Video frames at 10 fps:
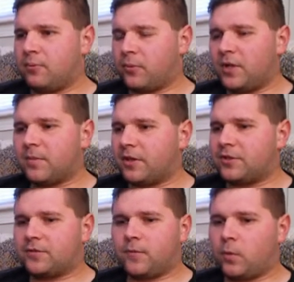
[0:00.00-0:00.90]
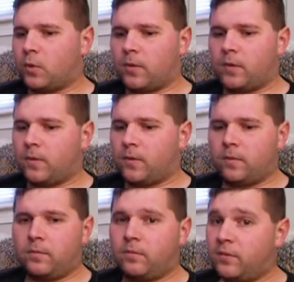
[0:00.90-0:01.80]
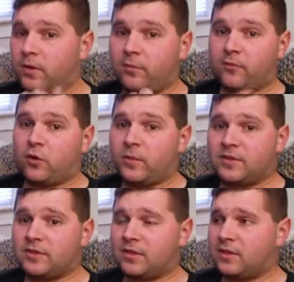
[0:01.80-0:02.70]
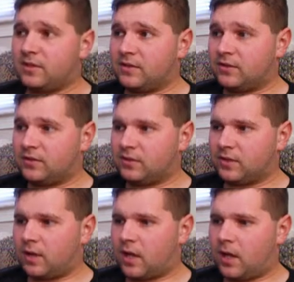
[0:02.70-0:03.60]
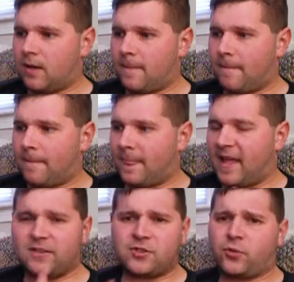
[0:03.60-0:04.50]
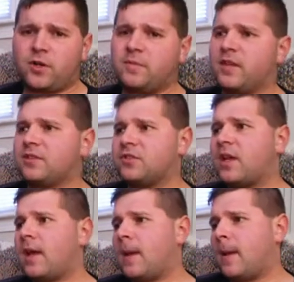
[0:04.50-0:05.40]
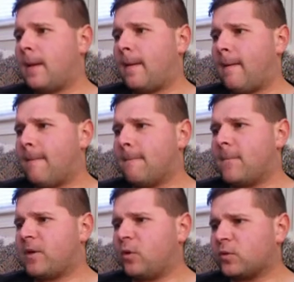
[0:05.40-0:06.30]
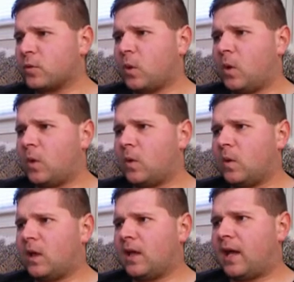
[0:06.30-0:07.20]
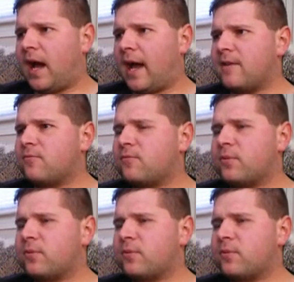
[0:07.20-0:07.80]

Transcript: pretty much for the performances and the story beats. But overall, I